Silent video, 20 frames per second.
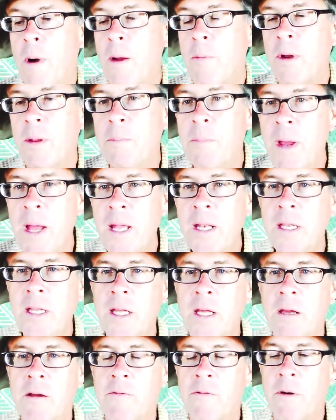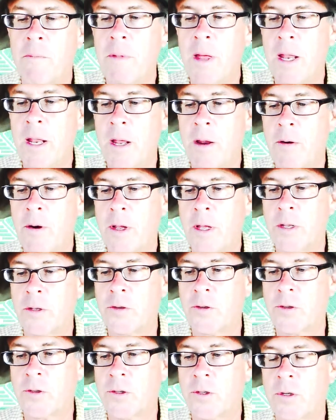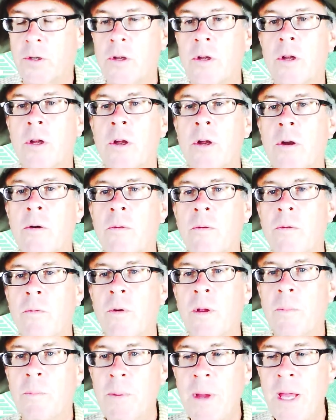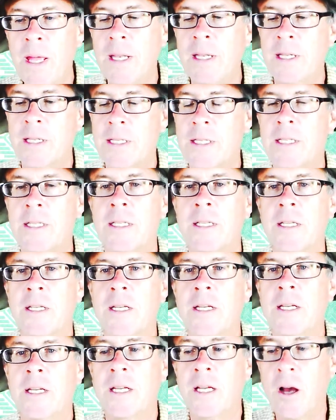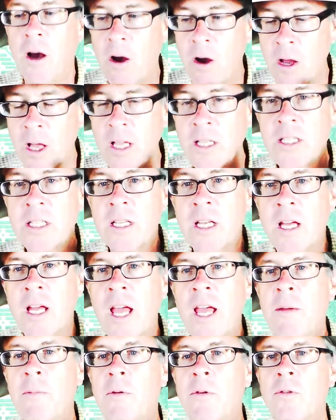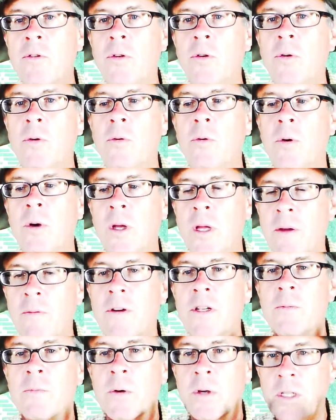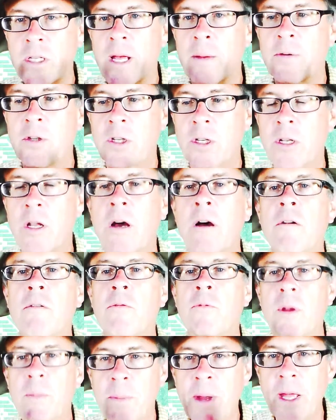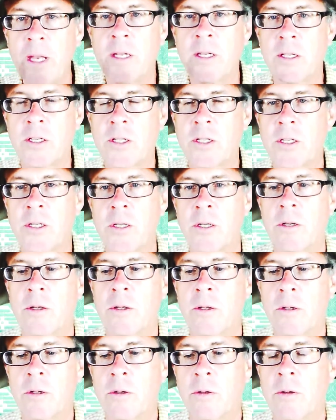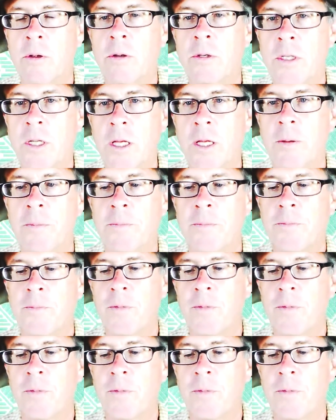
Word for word: by repenting from that arrogance, repentance is able to give us perception of repentance, you see.